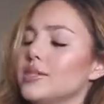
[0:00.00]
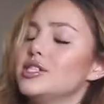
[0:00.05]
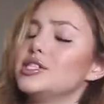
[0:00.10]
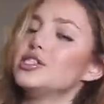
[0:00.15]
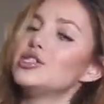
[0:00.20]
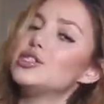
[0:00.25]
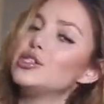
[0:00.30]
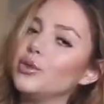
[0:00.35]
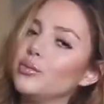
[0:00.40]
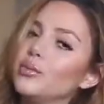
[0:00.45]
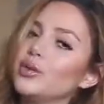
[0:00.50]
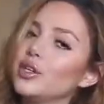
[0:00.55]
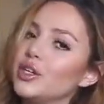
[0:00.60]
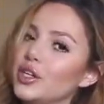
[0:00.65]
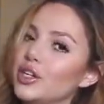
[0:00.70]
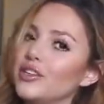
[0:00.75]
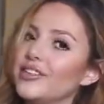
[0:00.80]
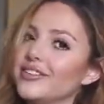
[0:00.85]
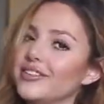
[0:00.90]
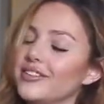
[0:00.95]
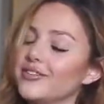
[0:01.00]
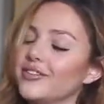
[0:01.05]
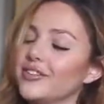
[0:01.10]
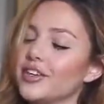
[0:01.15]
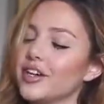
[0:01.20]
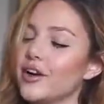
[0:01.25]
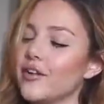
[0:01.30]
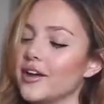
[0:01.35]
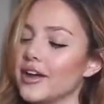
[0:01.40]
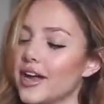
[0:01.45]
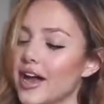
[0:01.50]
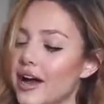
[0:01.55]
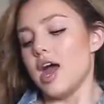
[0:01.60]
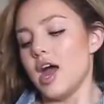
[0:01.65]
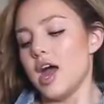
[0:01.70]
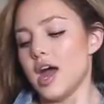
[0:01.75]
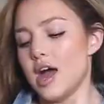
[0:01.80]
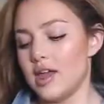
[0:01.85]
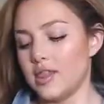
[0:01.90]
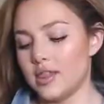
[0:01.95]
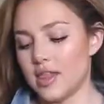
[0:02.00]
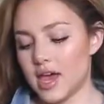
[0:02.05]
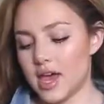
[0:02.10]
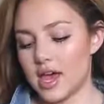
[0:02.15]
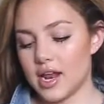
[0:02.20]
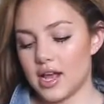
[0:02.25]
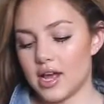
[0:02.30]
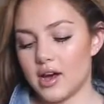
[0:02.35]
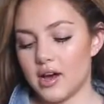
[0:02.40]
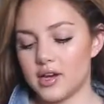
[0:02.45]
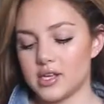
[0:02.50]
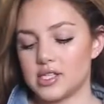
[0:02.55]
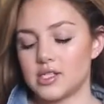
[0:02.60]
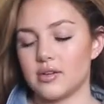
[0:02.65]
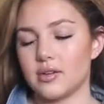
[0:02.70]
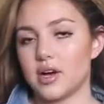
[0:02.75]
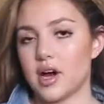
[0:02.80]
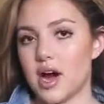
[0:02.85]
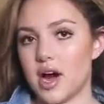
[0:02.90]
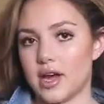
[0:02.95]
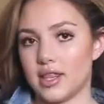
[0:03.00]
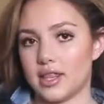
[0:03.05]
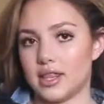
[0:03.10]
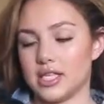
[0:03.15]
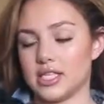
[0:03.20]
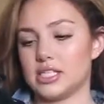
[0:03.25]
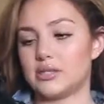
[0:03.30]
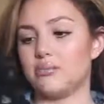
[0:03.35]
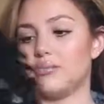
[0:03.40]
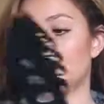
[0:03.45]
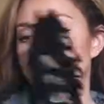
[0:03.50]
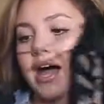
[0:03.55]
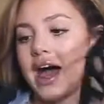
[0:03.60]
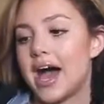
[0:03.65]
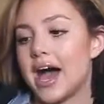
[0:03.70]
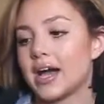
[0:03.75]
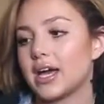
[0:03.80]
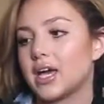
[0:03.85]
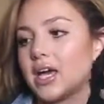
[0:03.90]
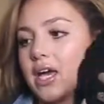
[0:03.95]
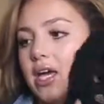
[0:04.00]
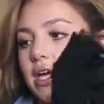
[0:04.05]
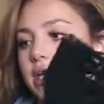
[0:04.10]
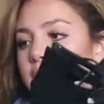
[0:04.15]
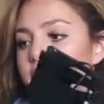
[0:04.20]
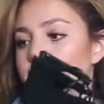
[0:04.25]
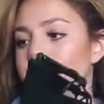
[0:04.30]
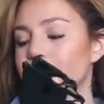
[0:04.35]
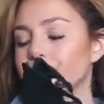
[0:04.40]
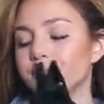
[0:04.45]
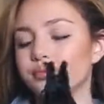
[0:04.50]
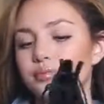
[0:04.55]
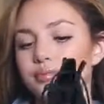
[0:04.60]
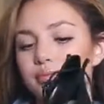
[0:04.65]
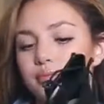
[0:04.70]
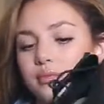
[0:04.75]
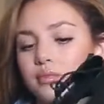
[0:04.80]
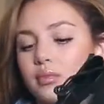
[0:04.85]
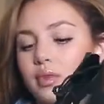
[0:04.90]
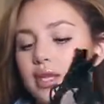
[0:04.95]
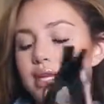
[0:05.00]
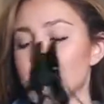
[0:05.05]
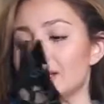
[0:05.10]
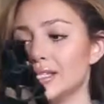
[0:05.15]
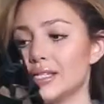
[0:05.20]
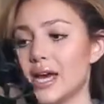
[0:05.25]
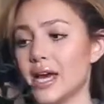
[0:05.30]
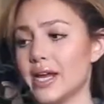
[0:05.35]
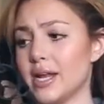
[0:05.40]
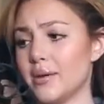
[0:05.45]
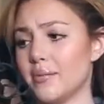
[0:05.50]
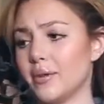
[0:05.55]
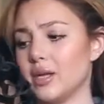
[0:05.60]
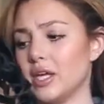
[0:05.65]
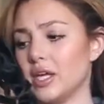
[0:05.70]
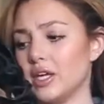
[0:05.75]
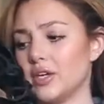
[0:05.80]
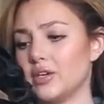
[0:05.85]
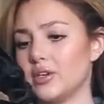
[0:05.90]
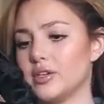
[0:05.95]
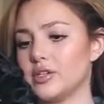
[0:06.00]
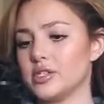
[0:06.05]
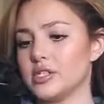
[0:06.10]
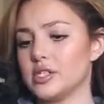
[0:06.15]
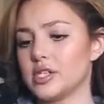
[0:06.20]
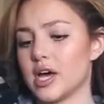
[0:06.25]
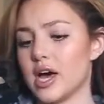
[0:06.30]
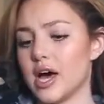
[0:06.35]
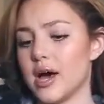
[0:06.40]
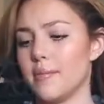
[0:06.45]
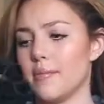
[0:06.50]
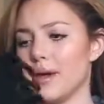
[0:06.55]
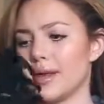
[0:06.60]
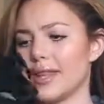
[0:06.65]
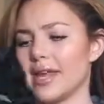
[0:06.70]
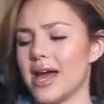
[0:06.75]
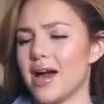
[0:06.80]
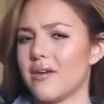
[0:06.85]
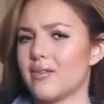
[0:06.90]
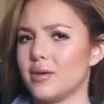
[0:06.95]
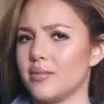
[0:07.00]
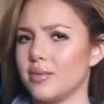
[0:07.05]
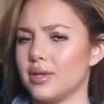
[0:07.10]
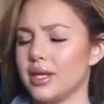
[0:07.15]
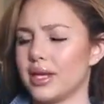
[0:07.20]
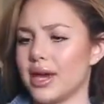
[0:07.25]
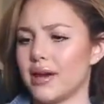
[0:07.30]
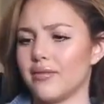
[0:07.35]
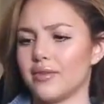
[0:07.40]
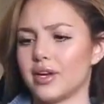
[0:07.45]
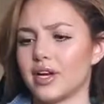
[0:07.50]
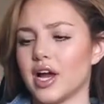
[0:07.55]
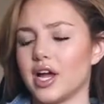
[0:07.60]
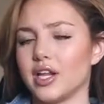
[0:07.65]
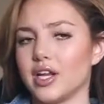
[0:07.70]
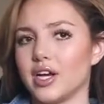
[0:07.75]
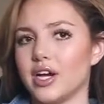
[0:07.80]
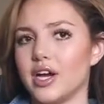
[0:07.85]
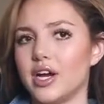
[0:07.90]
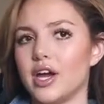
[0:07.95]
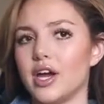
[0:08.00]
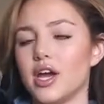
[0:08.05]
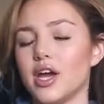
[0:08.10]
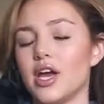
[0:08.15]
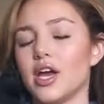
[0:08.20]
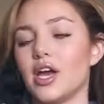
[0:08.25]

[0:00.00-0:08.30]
This is super cute for going out. And then I also got this black tied up heels. They have them in like every color.